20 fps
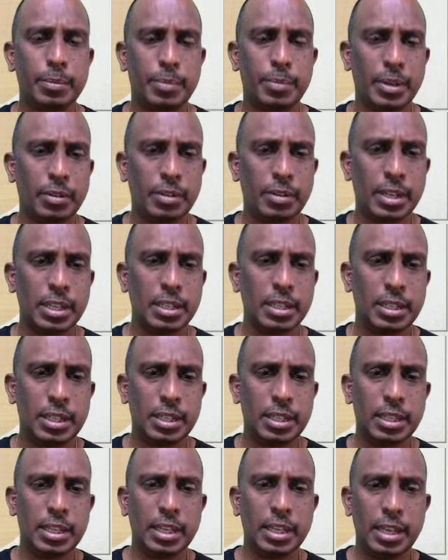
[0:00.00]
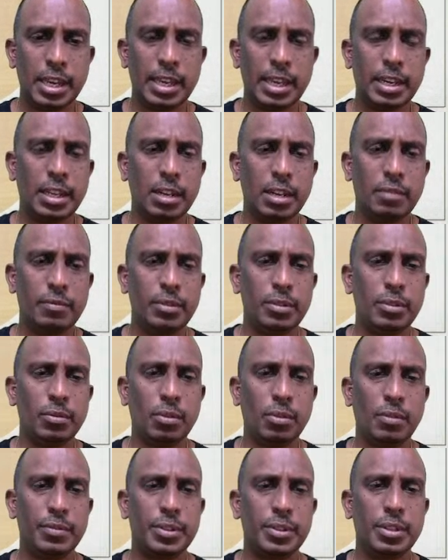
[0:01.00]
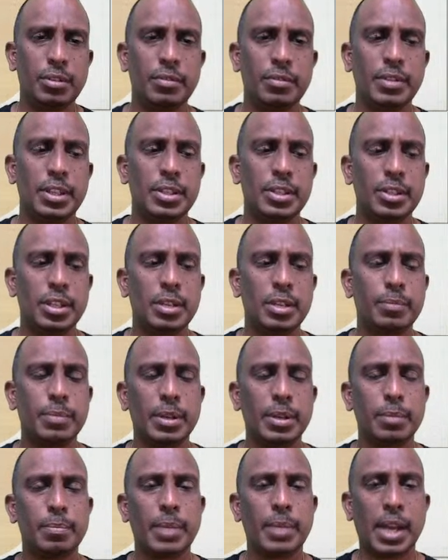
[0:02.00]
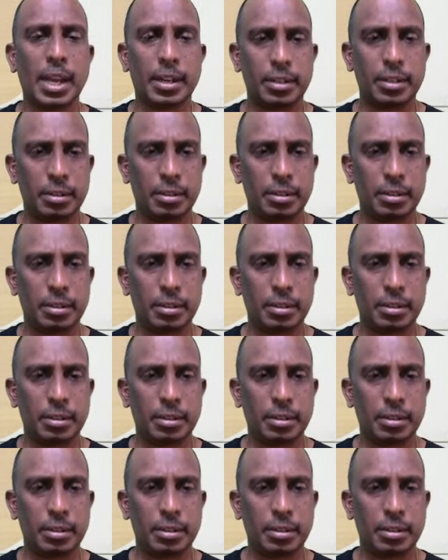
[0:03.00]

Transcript: You can see the aerial view of sewage treatment plant